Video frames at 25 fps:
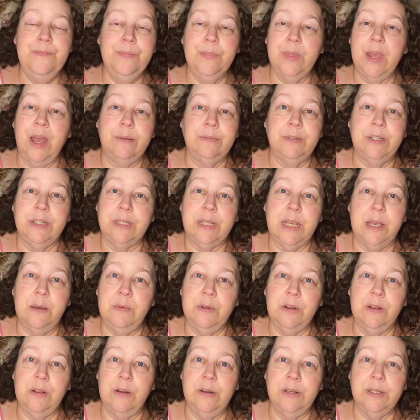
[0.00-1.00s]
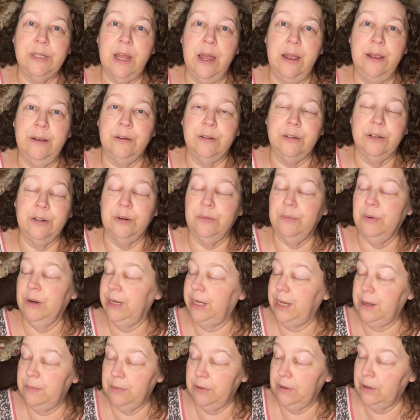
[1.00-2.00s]
I'm just keeping a close eye on her. We're
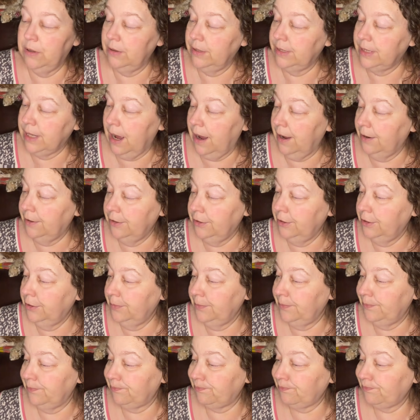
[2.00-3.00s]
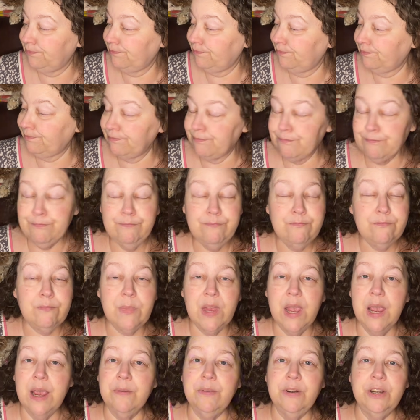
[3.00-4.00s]
keeping a close eye on her.
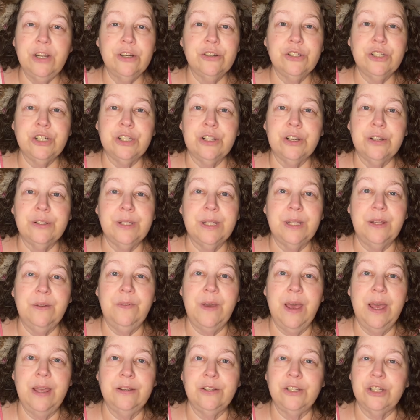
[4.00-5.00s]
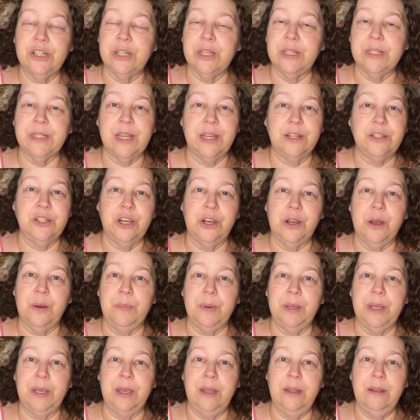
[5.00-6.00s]
Every year she goes to the vet, she gets that checkup
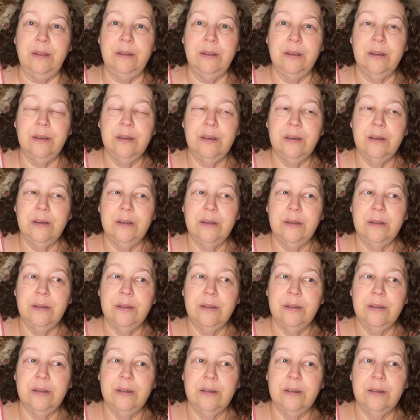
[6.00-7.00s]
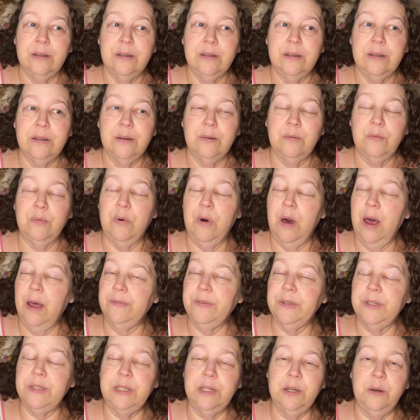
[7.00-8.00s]
again. We'll have
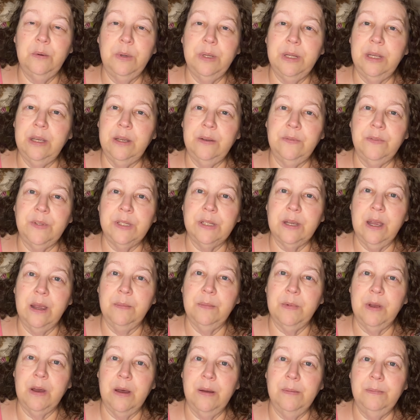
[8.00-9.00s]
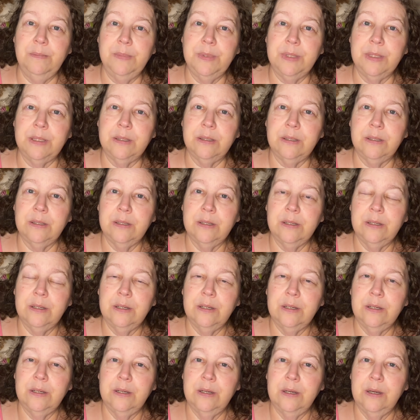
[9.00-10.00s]
to deal with it if the time comes.
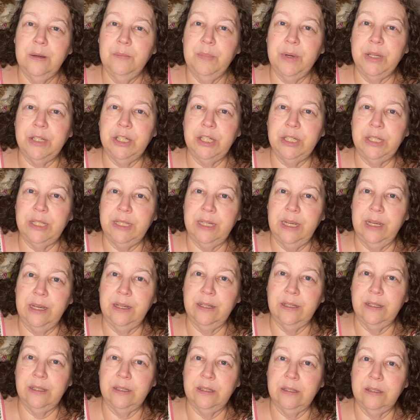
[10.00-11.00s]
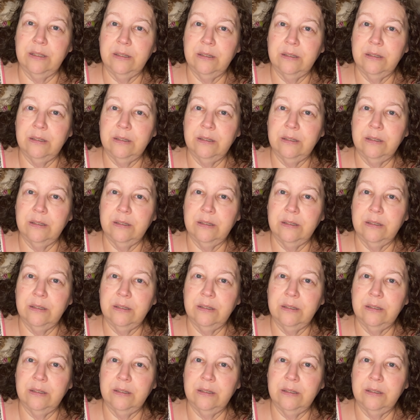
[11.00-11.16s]
But she's 6,